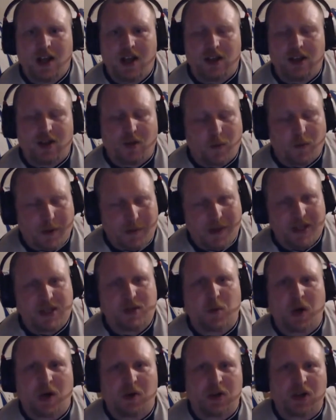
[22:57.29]
the Women's
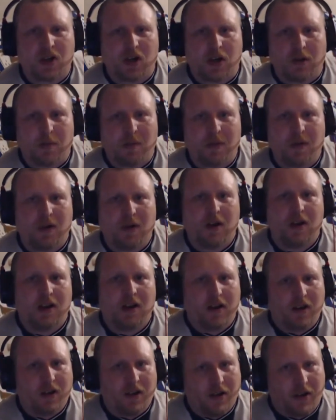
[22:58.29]
World Cup,
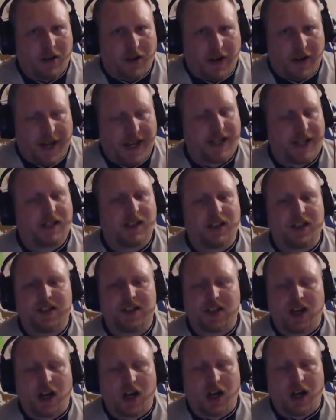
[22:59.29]

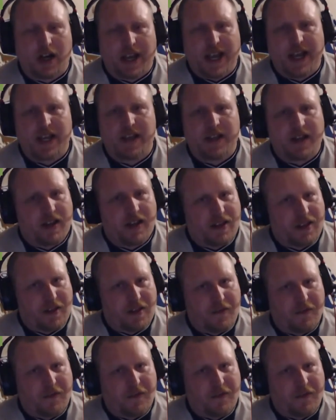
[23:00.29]
England are in the